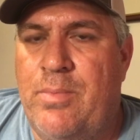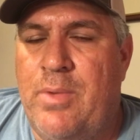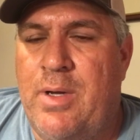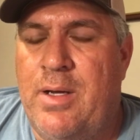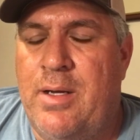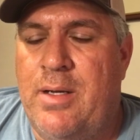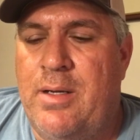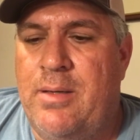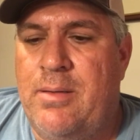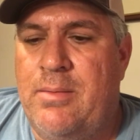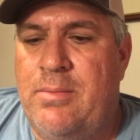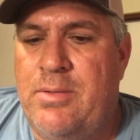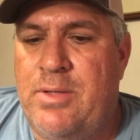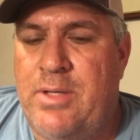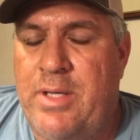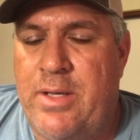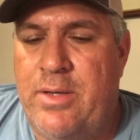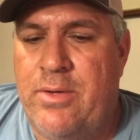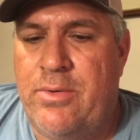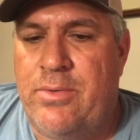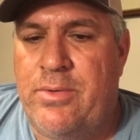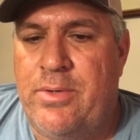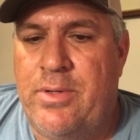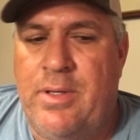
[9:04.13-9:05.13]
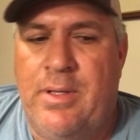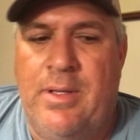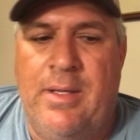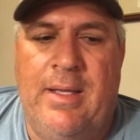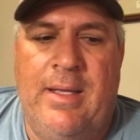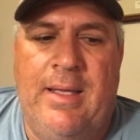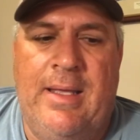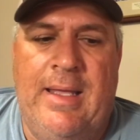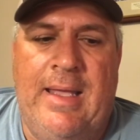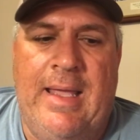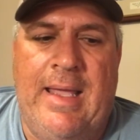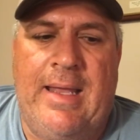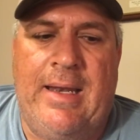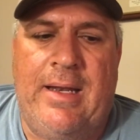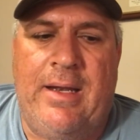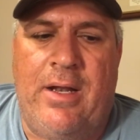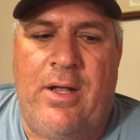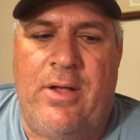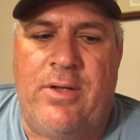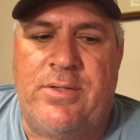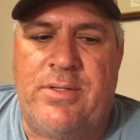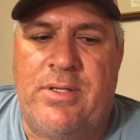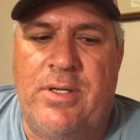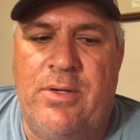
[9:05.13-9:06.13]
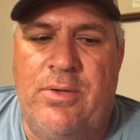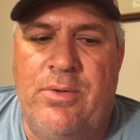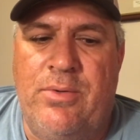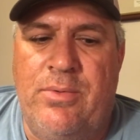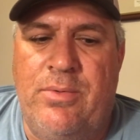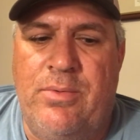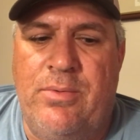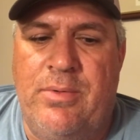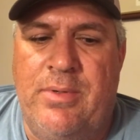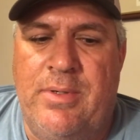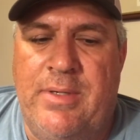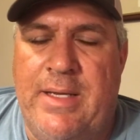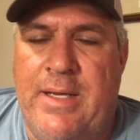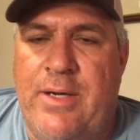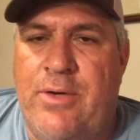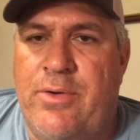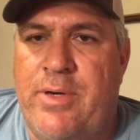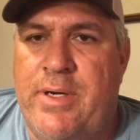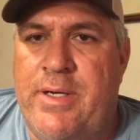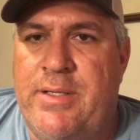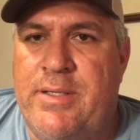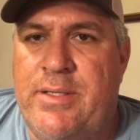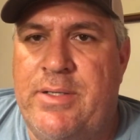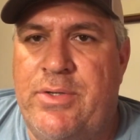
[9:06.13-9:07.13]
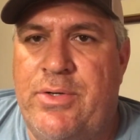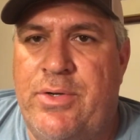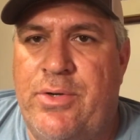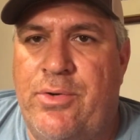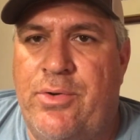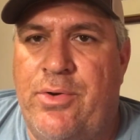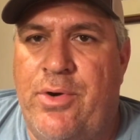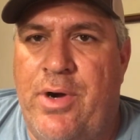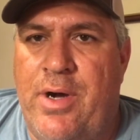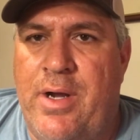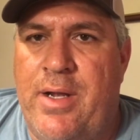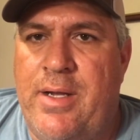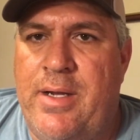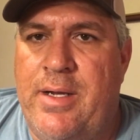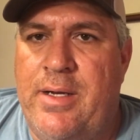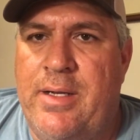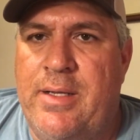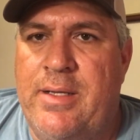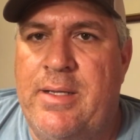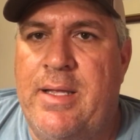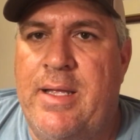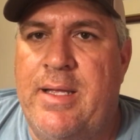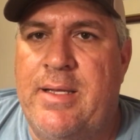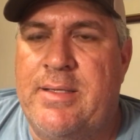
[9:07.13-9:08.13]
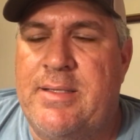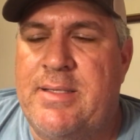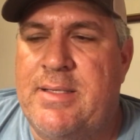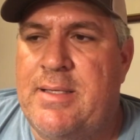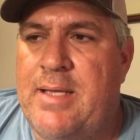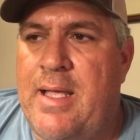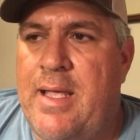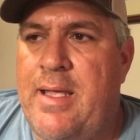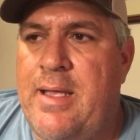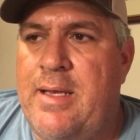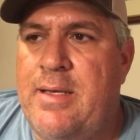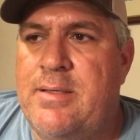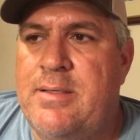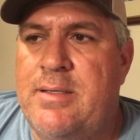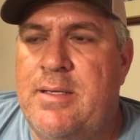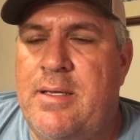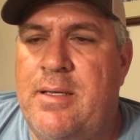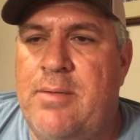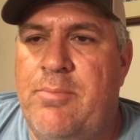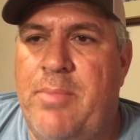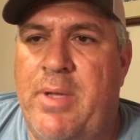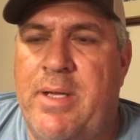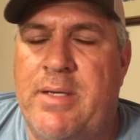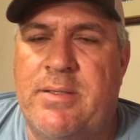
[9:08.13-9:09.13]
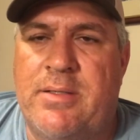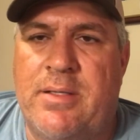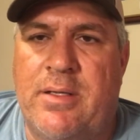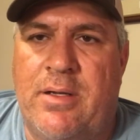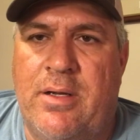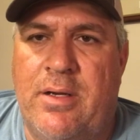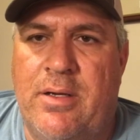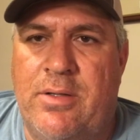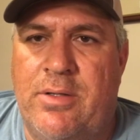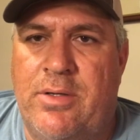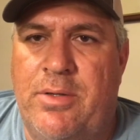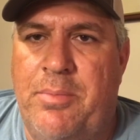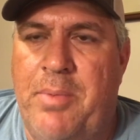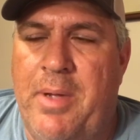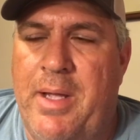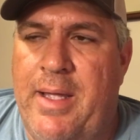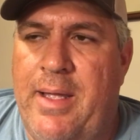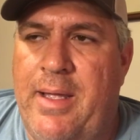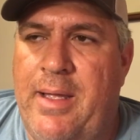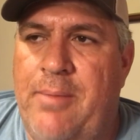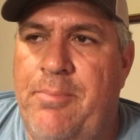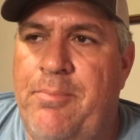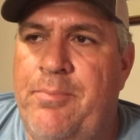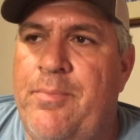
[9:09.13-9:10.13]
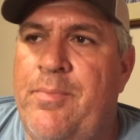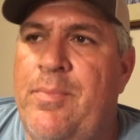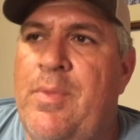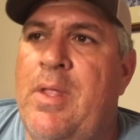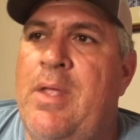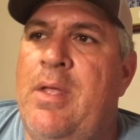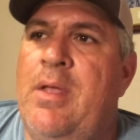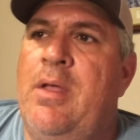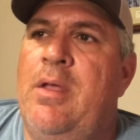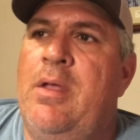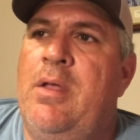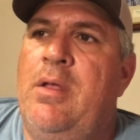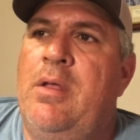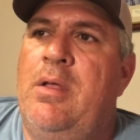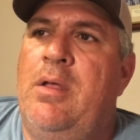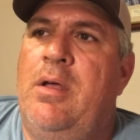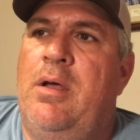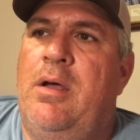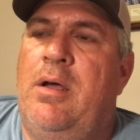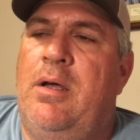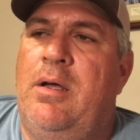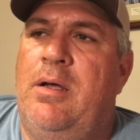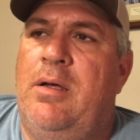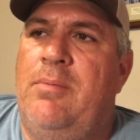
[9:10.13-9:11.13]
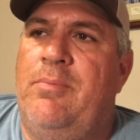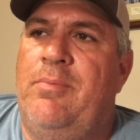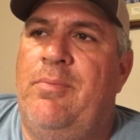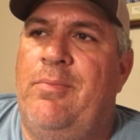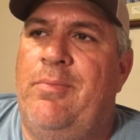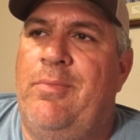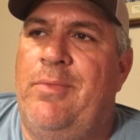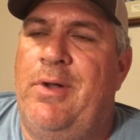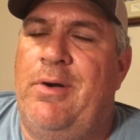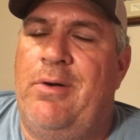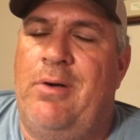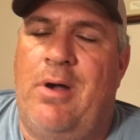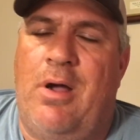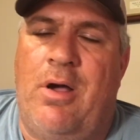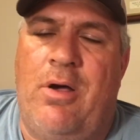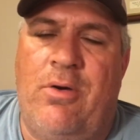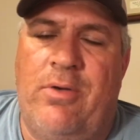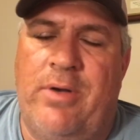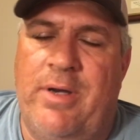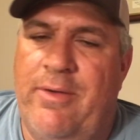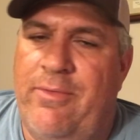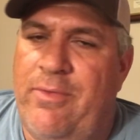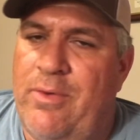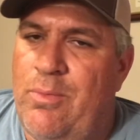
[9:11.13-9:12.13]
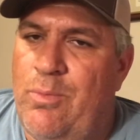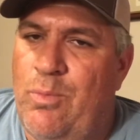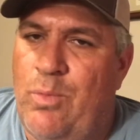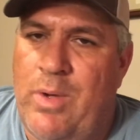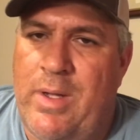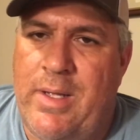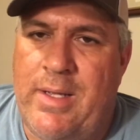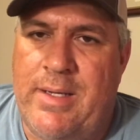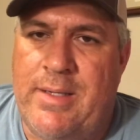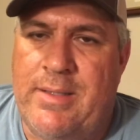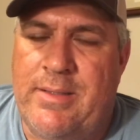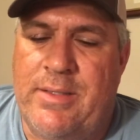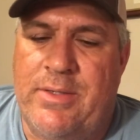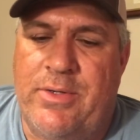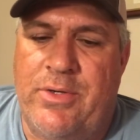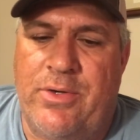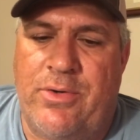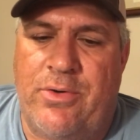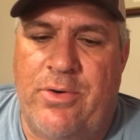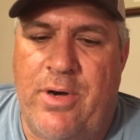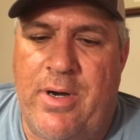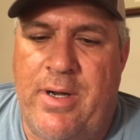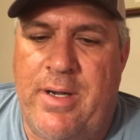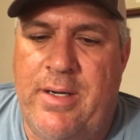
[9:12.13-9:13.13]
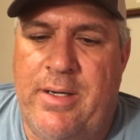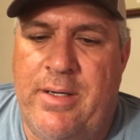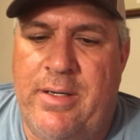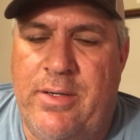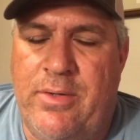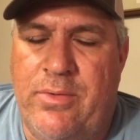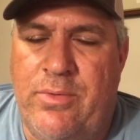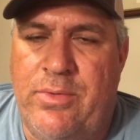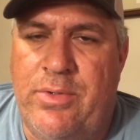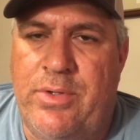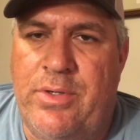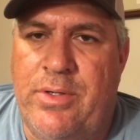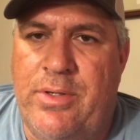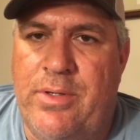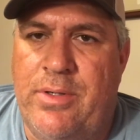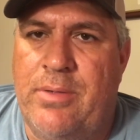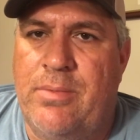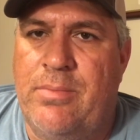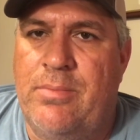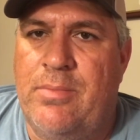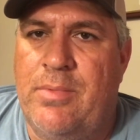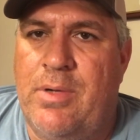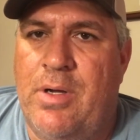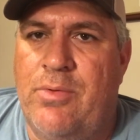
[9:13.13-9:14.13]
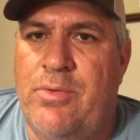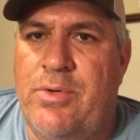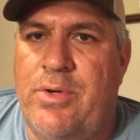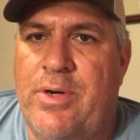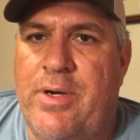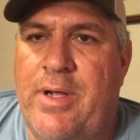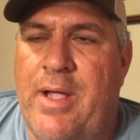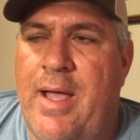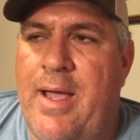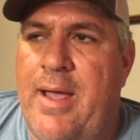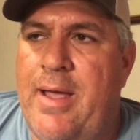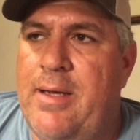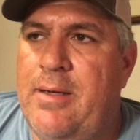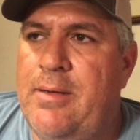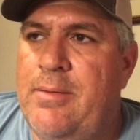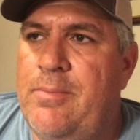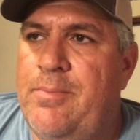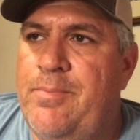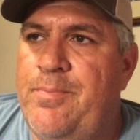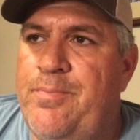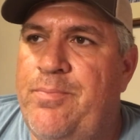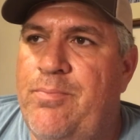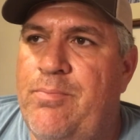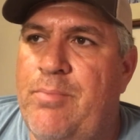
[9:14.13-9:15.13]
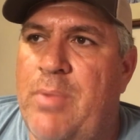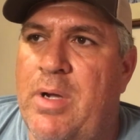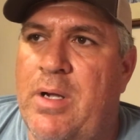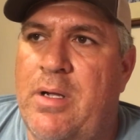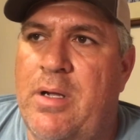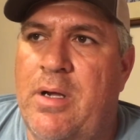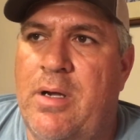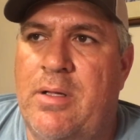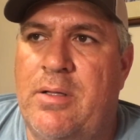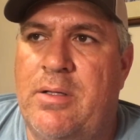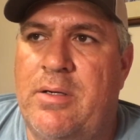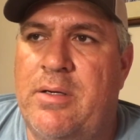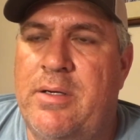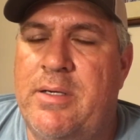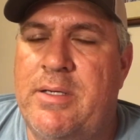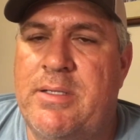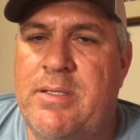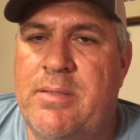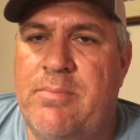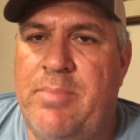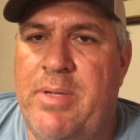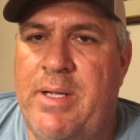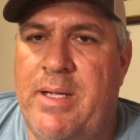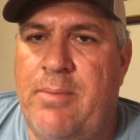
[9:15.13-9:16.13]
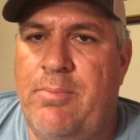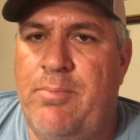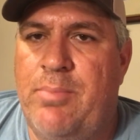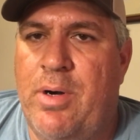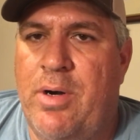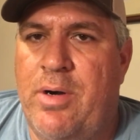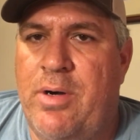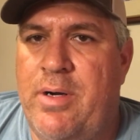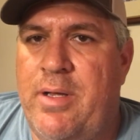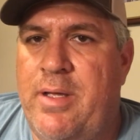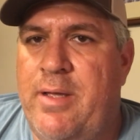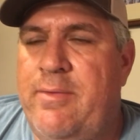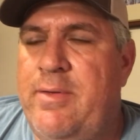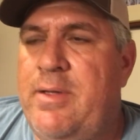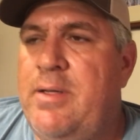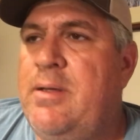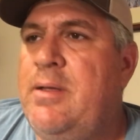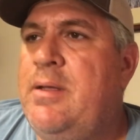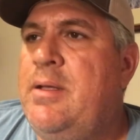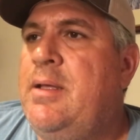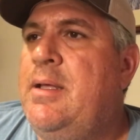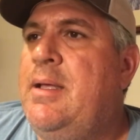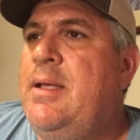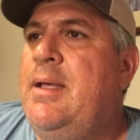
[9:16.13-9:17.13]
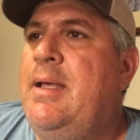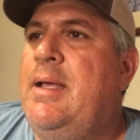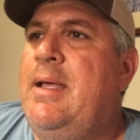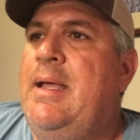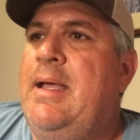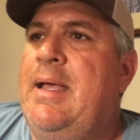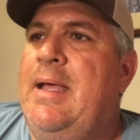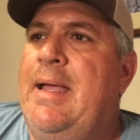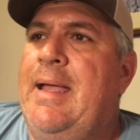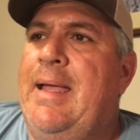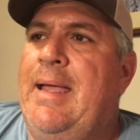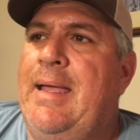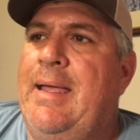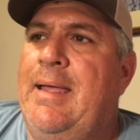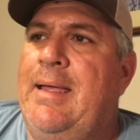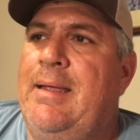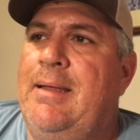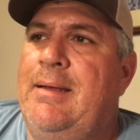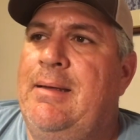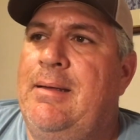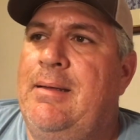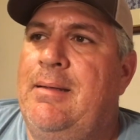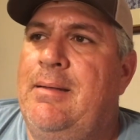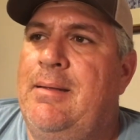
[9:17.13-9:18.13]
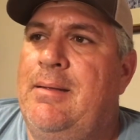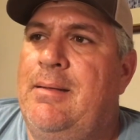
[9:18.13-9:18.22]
to yield, and it also decreases your grade. It stains it and makes the color bad. There are all different ways that you're graded on your cotton, but color is a big part of it, and